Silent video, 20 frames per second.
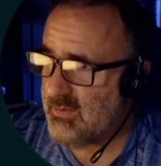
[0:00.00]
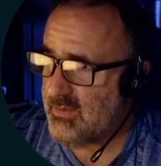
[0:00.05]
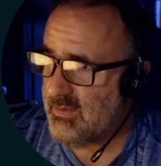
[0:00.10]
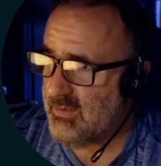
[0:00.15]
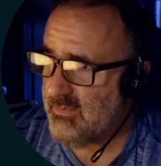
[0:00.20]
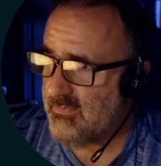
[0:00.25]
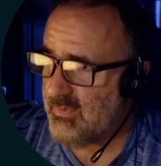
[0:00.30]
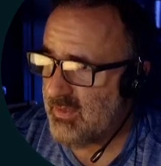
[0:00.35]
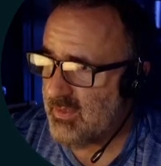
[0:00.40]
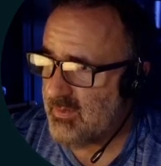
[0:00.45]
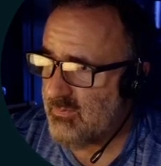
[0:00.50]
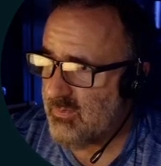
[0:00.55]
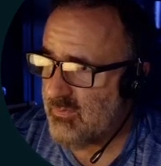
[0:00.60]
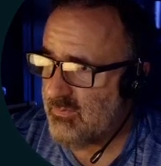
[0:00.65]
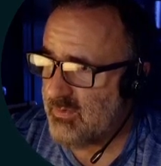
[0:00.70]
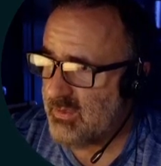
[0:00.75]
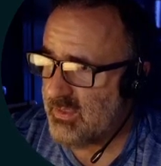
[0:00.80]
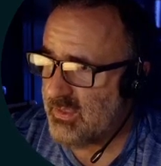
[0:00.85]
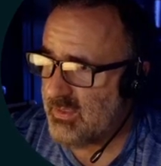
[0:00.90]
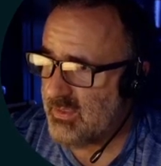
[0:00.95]
If I come
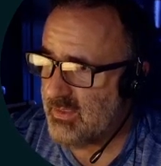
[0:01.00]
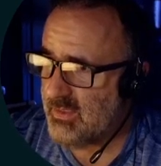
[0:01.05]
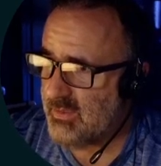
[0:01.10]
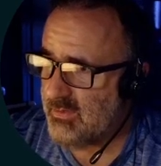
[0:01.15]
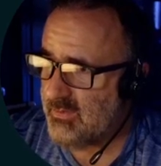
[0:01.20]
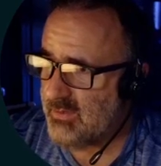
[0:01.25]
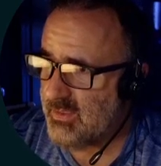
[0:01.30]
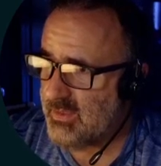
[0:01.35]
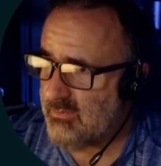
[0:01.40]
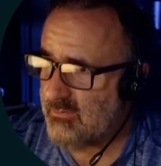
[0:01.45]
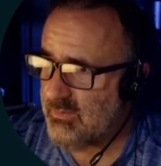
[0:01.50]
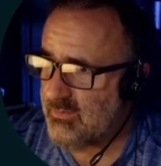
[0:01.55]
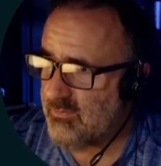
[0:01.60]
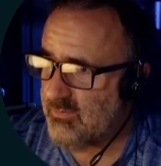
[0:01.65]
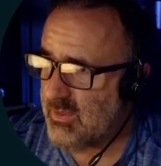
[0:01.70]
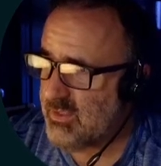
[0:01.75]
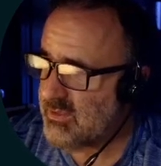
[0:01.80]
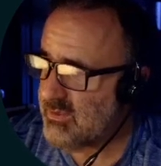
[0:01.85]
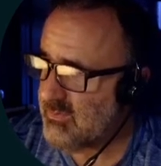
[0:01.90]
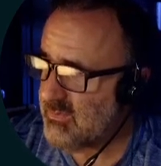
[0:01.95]
over in here and hit
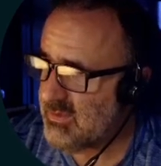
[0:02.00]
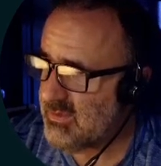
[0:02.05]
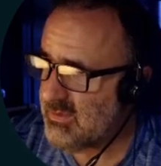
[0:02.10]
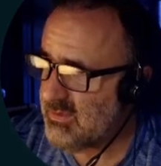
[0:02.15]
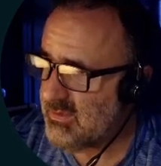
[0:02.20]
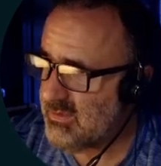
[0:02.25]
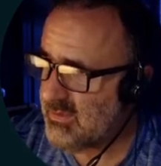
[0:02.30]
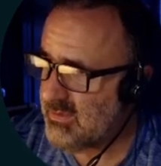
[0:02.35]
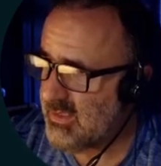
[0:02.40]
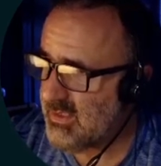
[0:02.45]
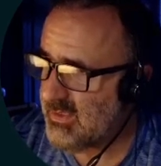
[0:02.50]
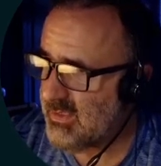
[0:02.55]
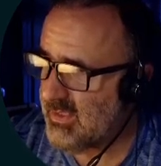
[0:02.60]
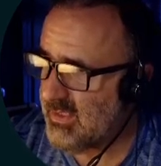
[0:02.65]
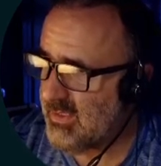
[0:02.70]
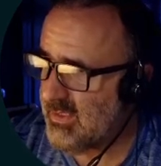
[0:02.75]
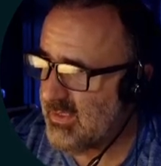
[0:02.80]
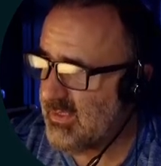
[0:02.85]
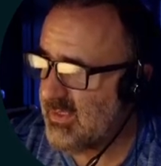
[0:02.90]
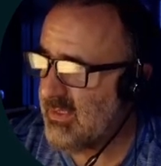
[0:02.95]
refresh, I'm still not
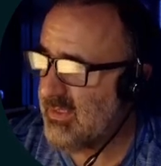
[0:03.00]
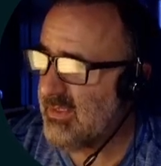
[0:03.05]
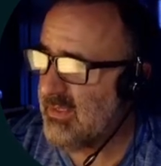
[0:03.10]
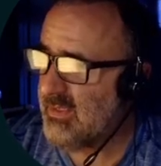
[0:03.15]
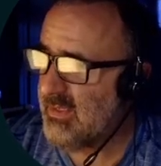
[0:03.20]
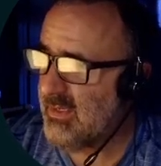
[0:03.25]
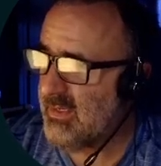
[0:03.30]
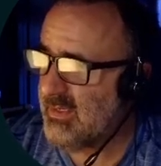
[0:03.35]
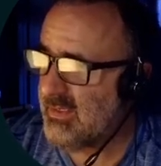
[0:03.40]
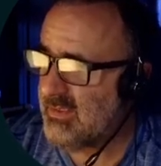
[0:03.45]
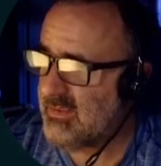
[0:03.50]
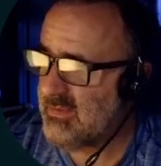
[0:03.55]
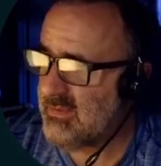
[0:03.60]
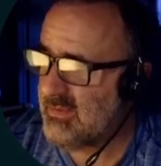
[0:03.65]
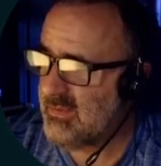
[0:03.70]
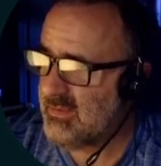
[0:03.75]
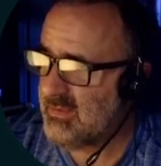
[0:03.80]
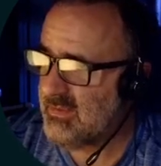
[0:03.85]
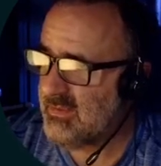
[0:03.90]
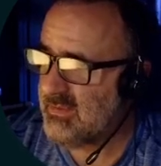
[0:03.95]
getting an
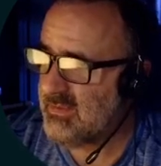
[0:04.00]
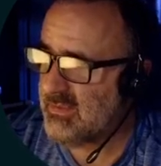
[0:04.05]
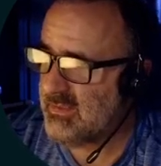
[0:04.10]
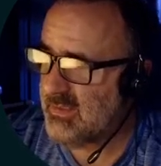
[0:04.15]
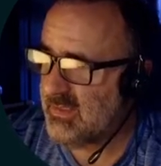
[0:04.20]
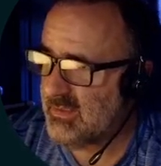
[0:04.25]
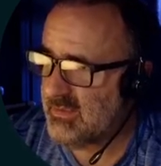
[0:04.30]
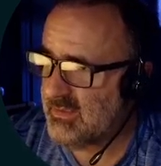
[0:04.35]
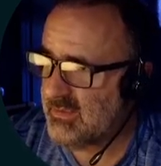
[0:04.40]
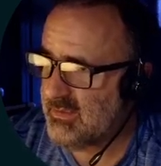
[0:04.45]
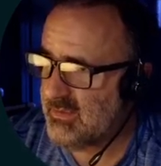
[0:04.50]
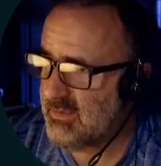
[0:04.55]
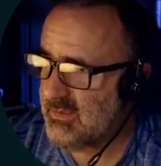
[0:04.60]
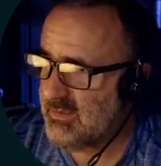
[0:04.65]
ST link detected.